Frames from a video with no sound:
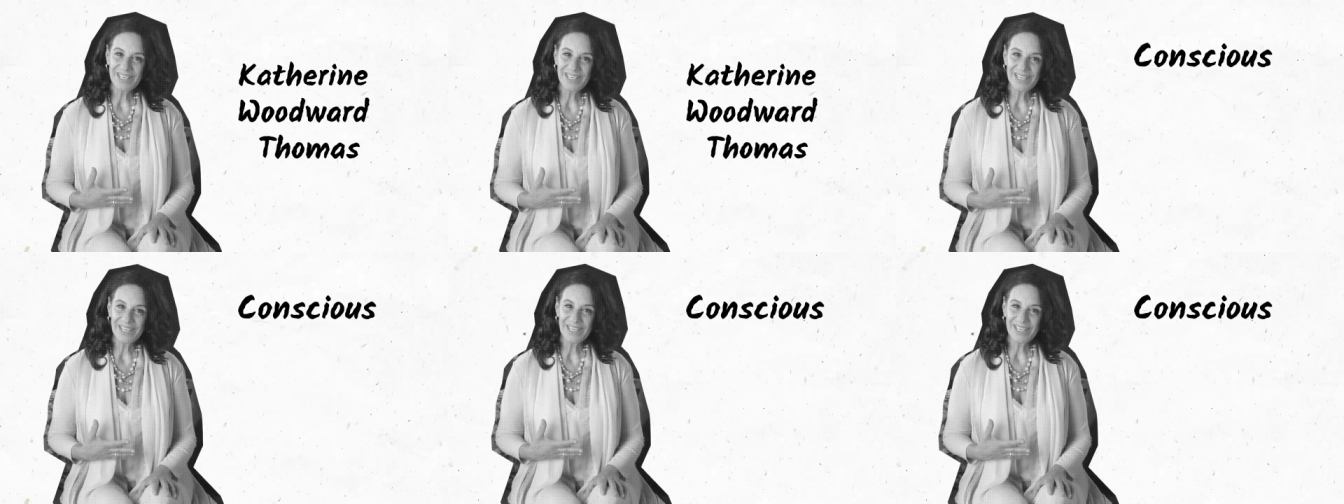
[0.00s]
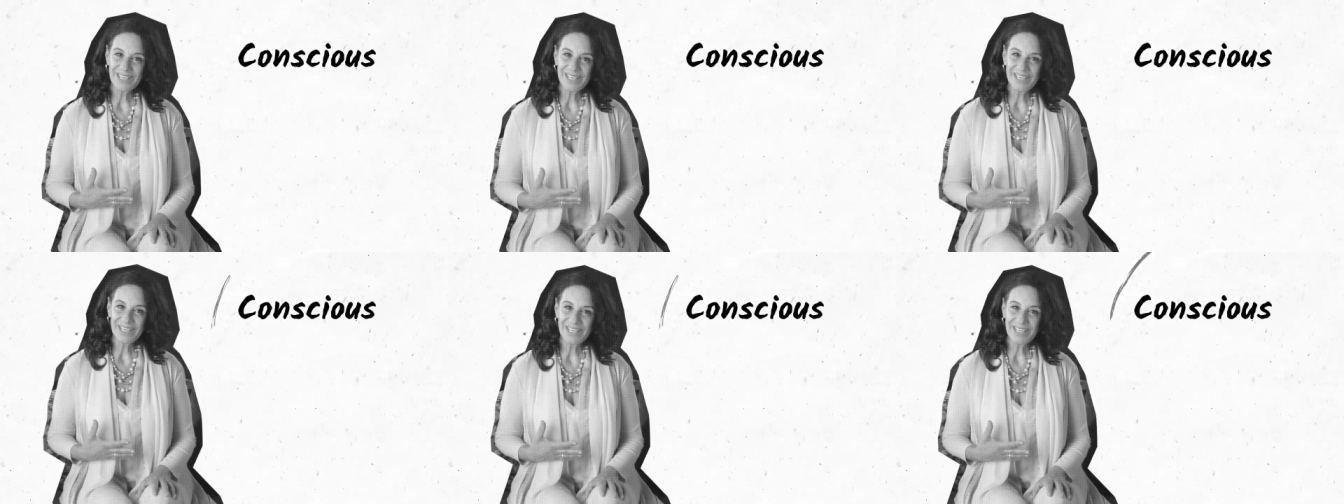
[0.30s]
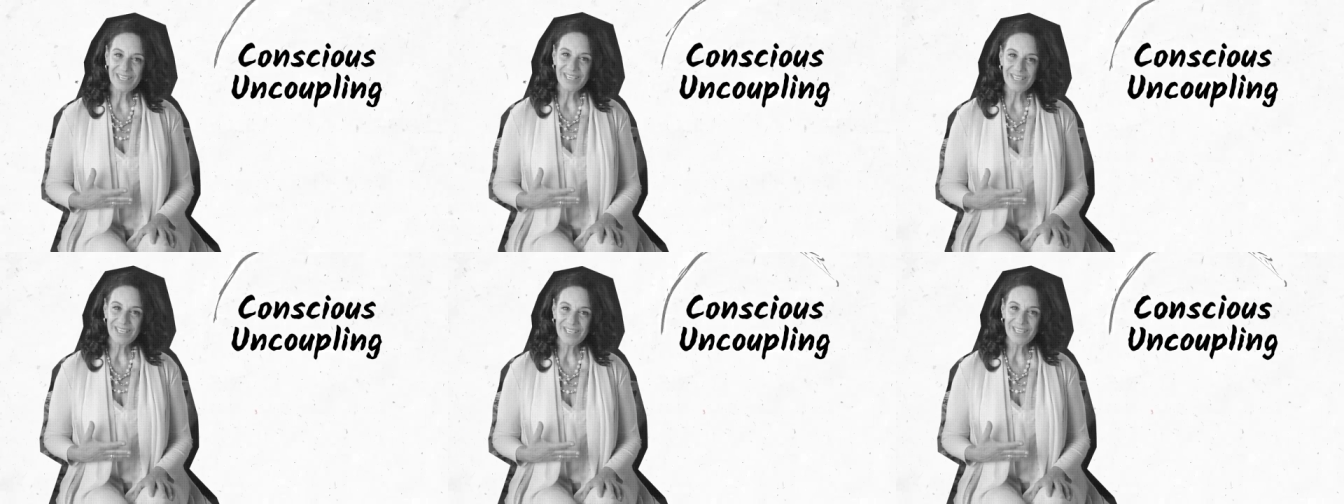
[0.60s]
author of
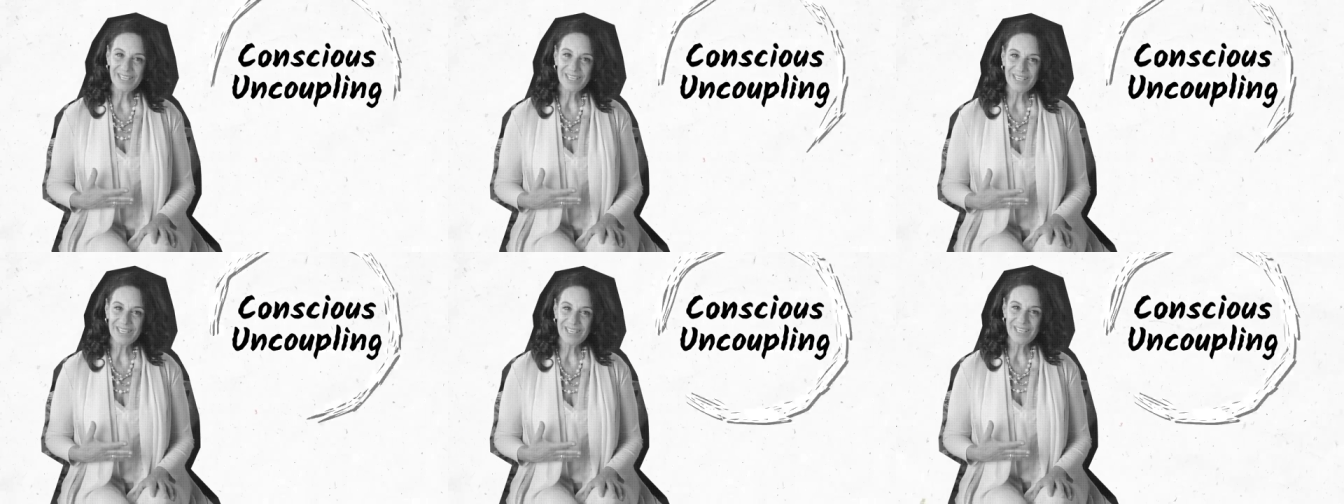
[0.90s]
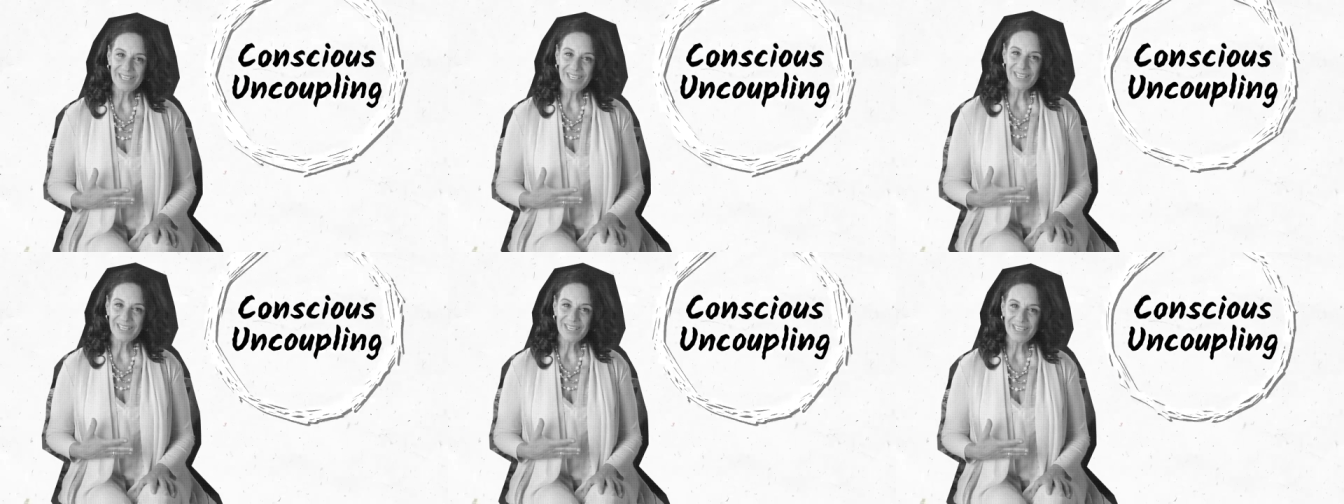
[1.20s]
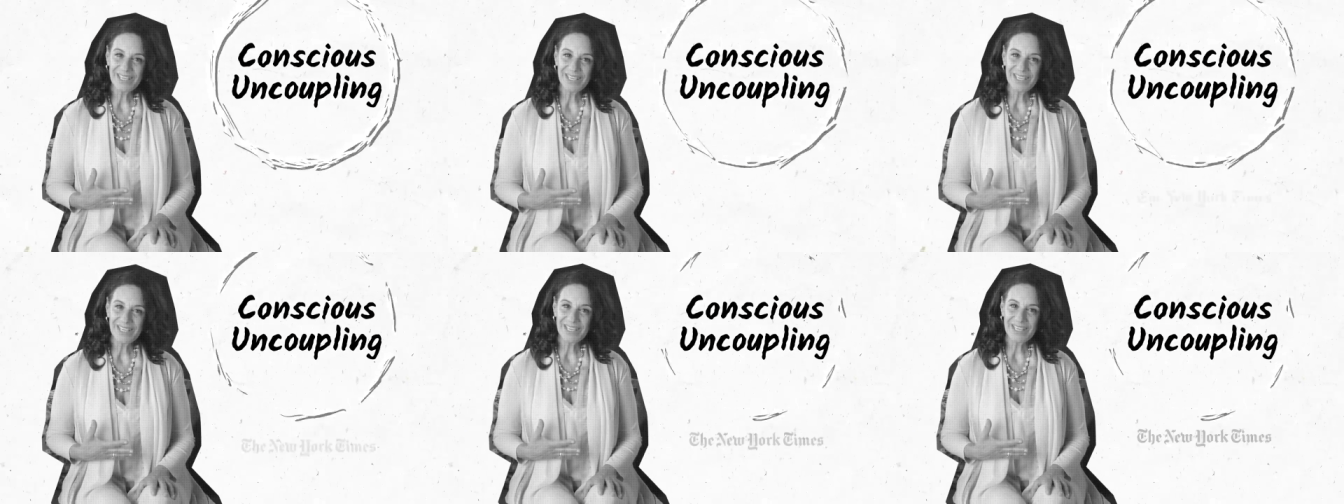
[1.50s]
Conscious Uncoupling,
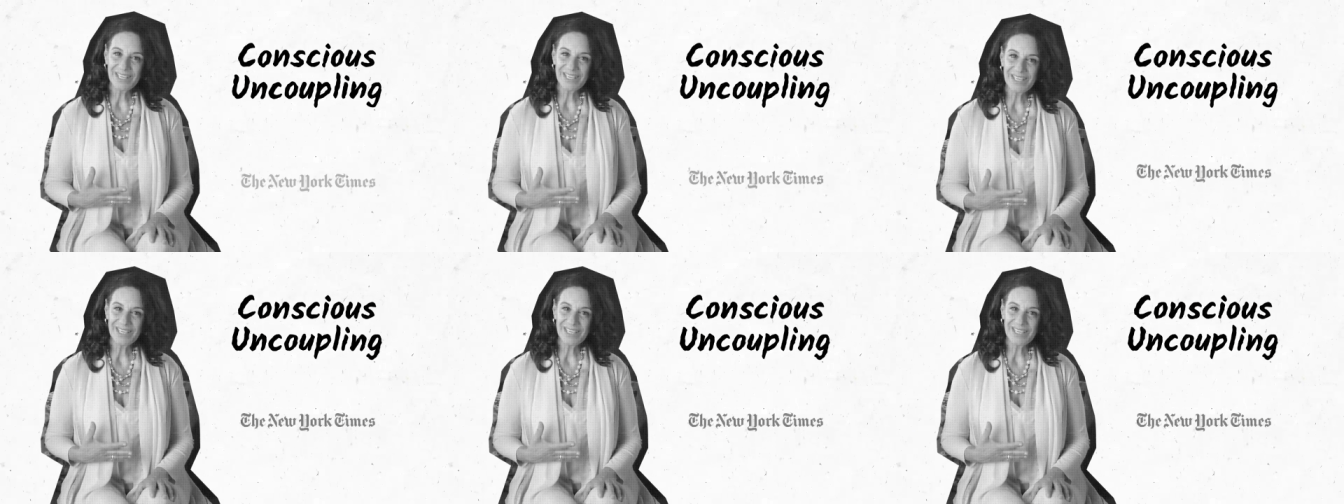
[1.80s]
the